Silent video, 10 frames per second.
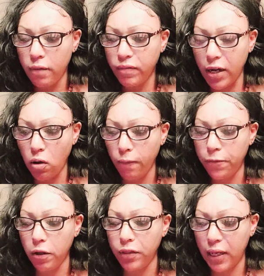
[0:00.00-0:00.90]
they don't
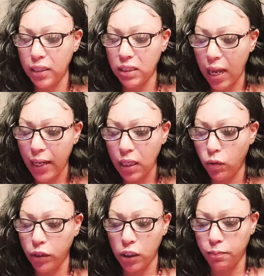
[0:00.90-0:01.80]
feel the anxiety
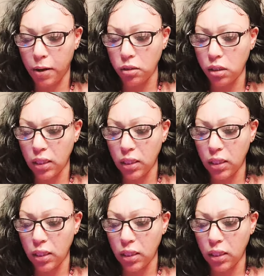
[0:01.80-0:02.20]
with this person.